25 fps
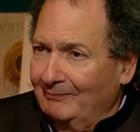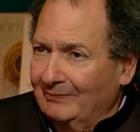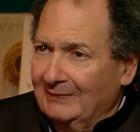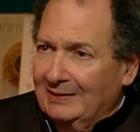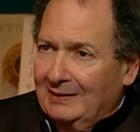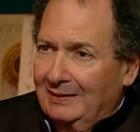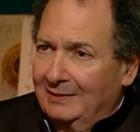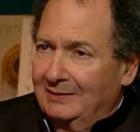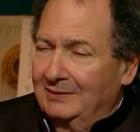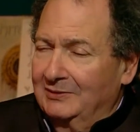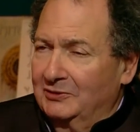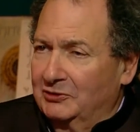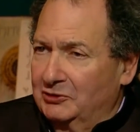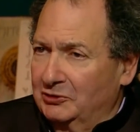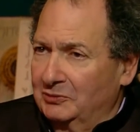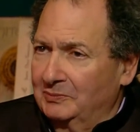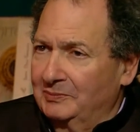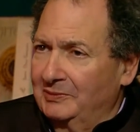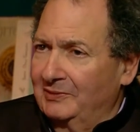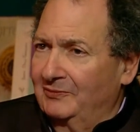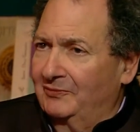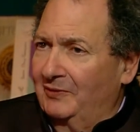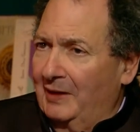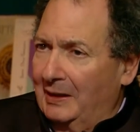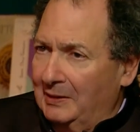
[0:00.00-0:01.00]
when it should
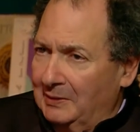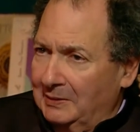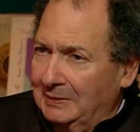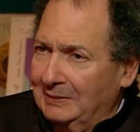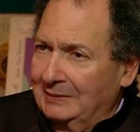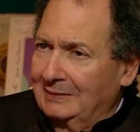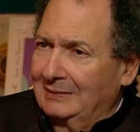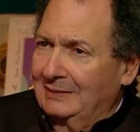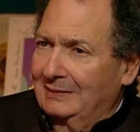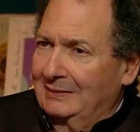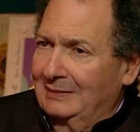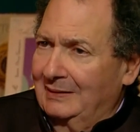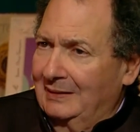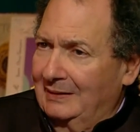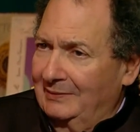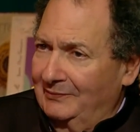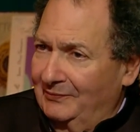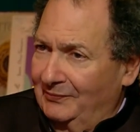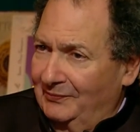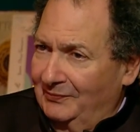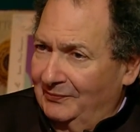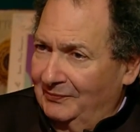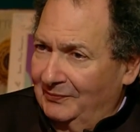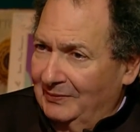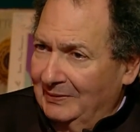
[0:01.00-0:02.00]
be varied and have
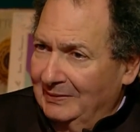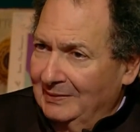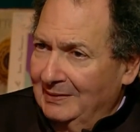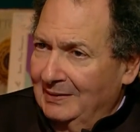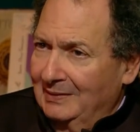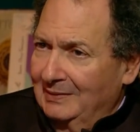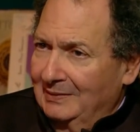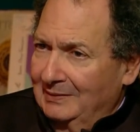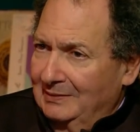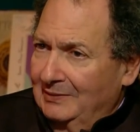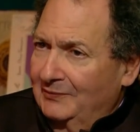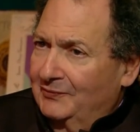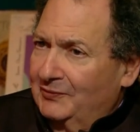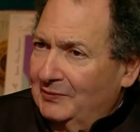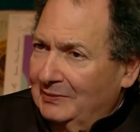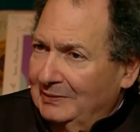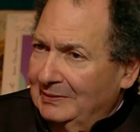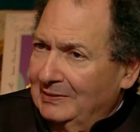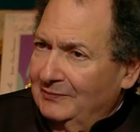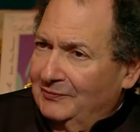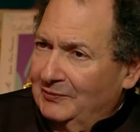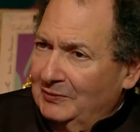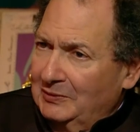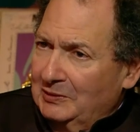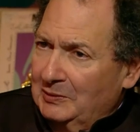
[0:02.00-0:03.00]

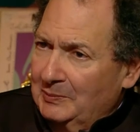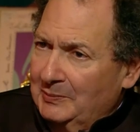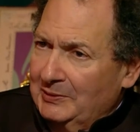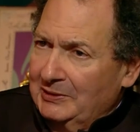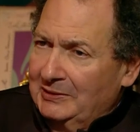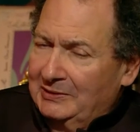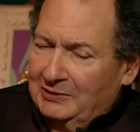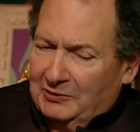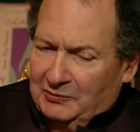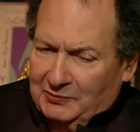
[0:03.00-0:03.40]
different opinions.